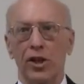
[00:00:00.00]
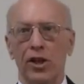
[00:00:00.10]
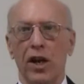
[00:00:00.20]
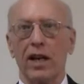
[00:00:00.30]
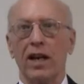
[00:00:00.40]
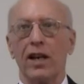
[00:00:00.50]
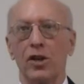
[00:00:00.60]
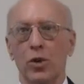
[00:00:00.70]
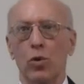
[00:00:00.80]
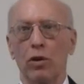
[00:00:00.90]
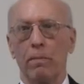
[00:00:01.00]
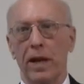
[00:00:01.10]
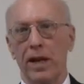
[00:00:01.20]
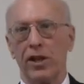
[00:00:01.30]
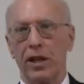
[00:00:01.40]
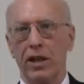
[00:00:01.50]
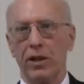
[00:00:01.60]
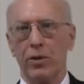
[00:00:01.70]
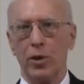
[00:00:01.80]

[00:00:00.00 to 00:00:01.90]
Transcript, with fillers: Sinai School of Medicine in New